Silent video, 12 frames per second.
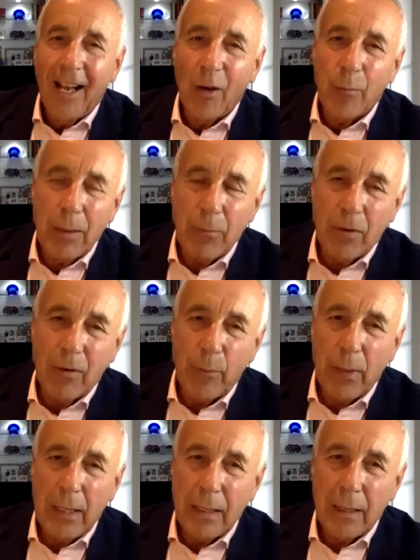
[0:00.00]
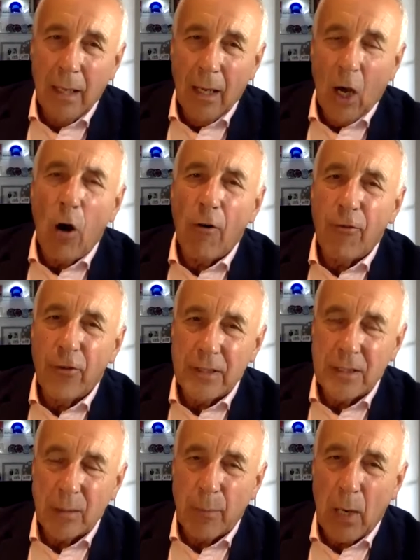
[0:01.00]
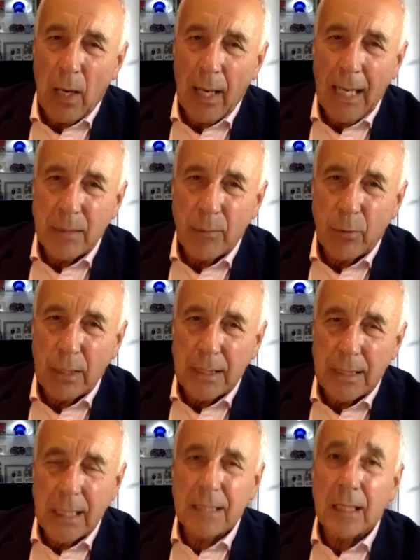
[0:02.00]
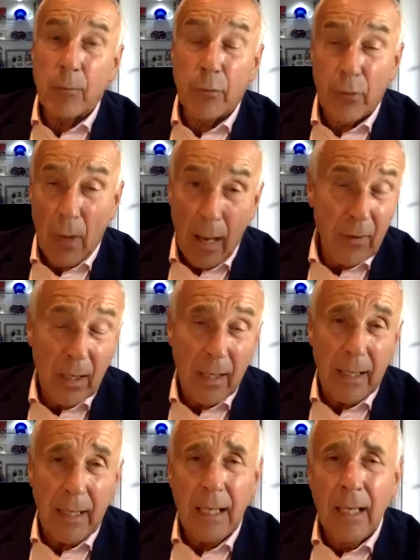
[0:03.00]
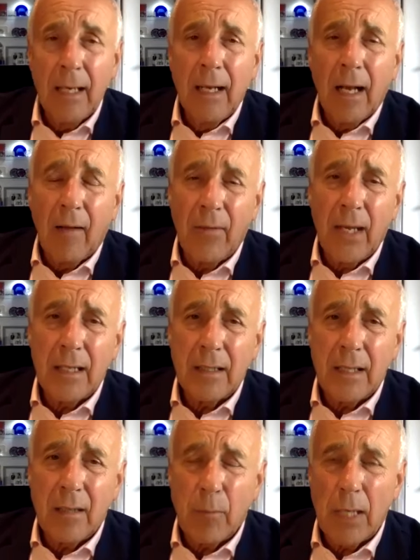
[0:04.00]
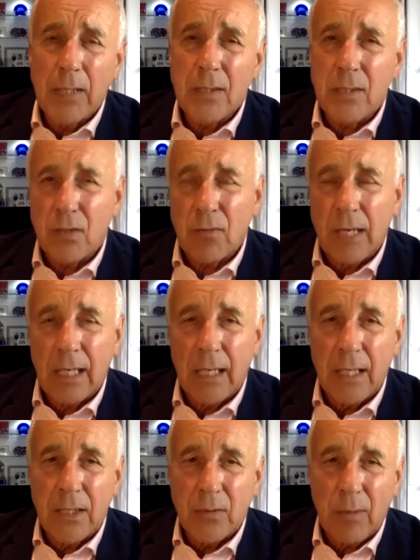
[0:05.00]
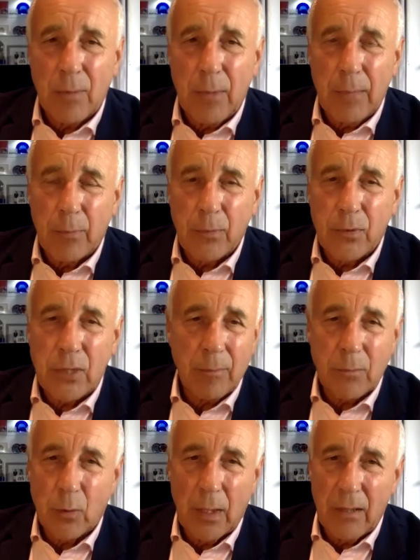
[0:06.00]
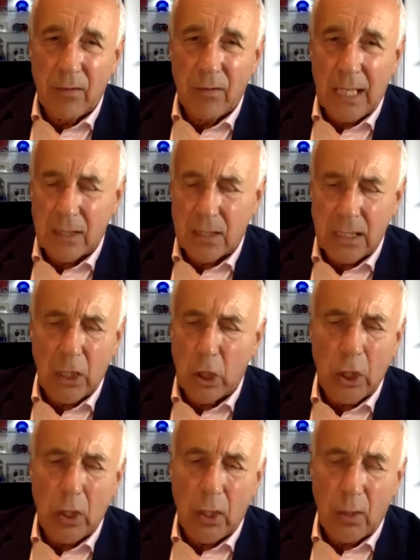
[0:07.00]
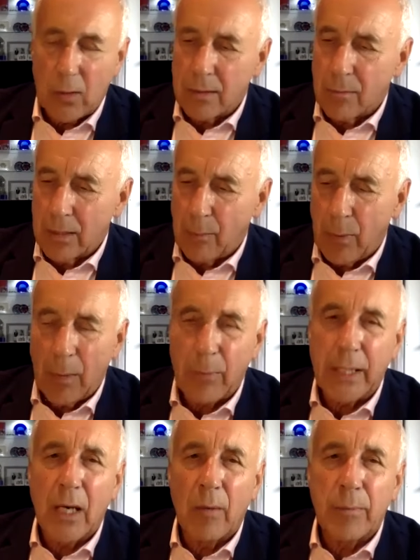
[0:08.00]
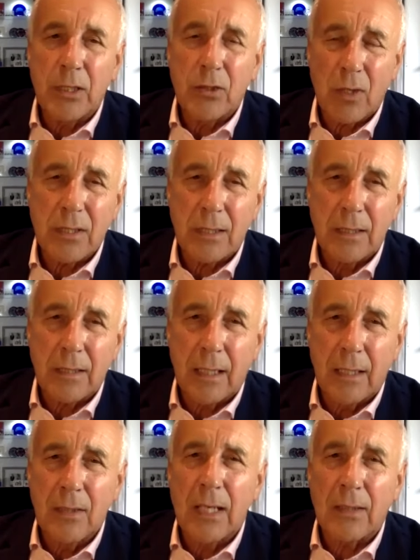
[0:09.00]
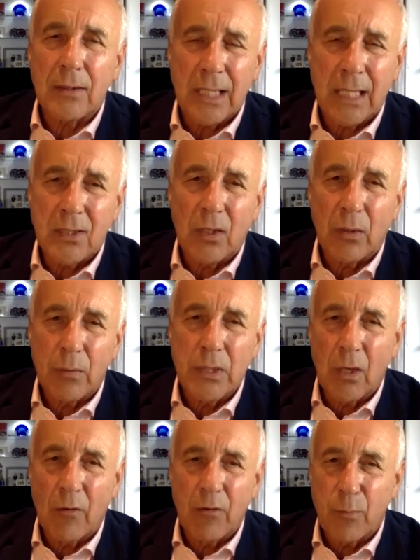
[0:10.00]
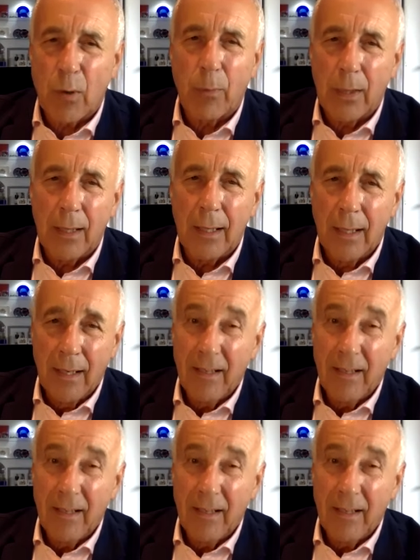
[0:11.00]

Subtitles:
People have been offered to buy antibody testing privately, and then the medicines regulatory people jumped all over that and said, no, the public can't be trusted to conduct tests on themselves properly.